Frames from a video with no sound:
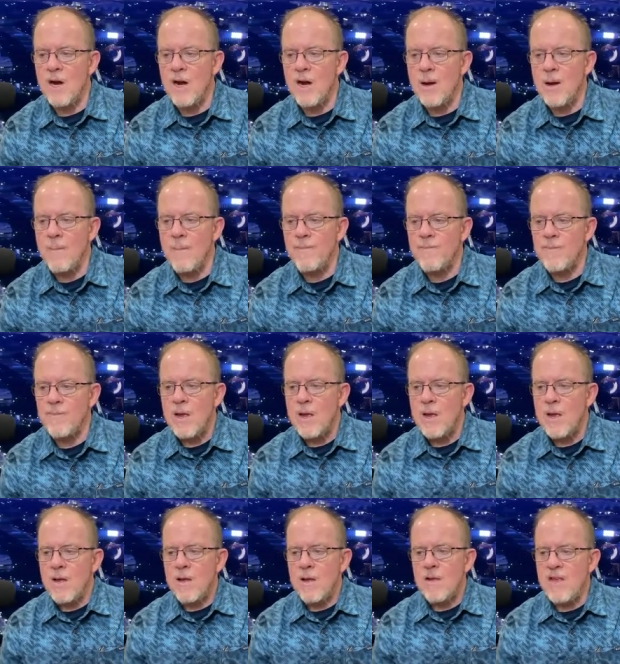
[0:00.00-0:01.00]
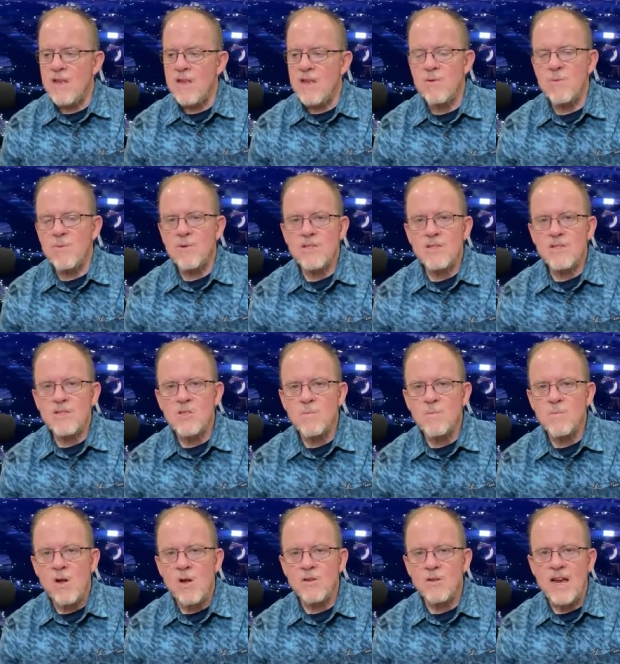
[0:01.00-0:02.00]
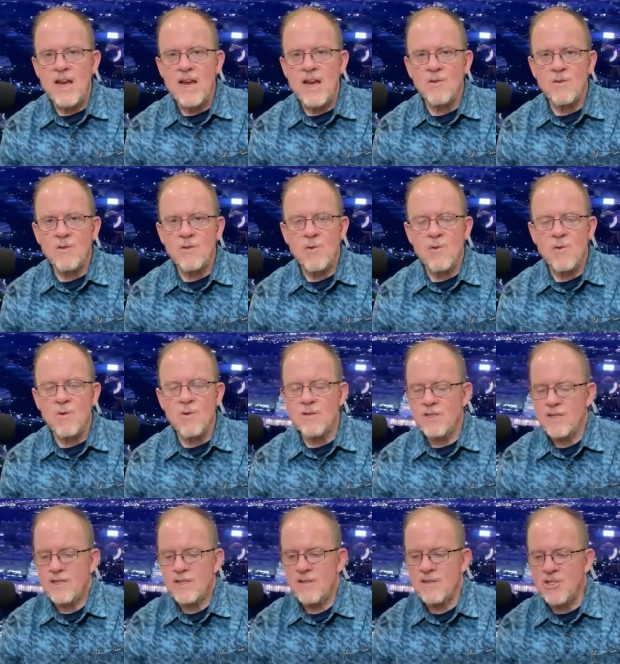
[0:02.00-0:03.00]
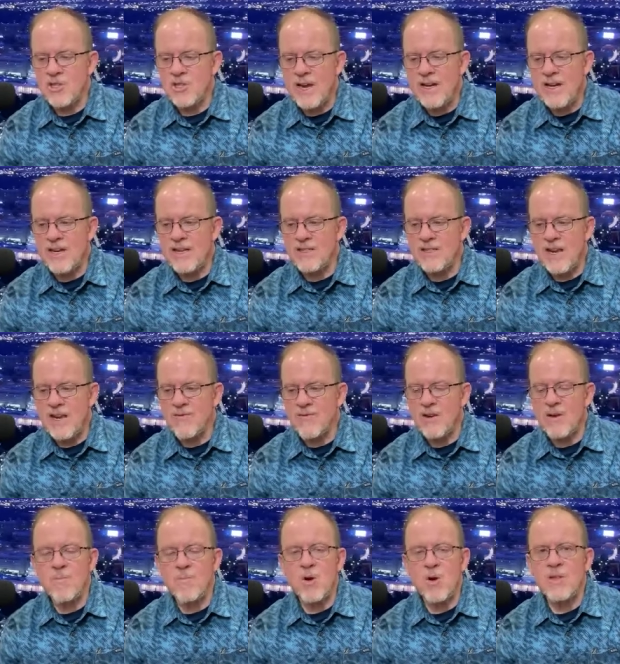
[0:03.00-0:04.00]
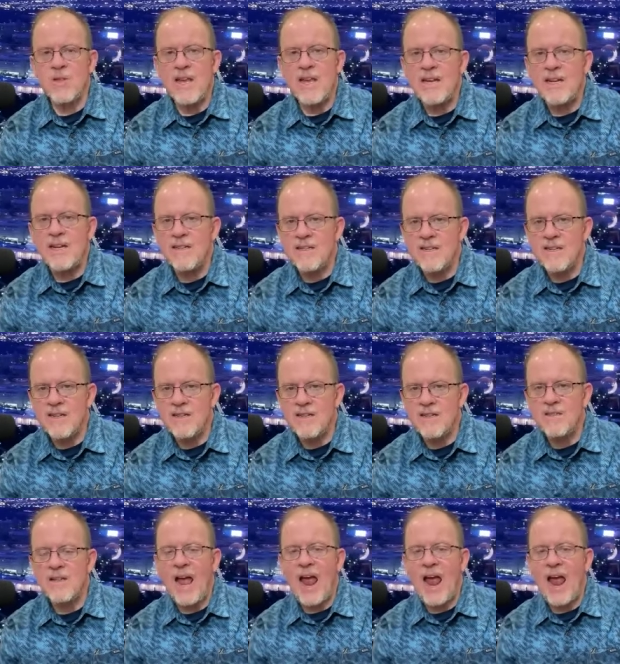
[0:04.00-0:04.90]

Um, even with a small naval force and the Chinese having both intel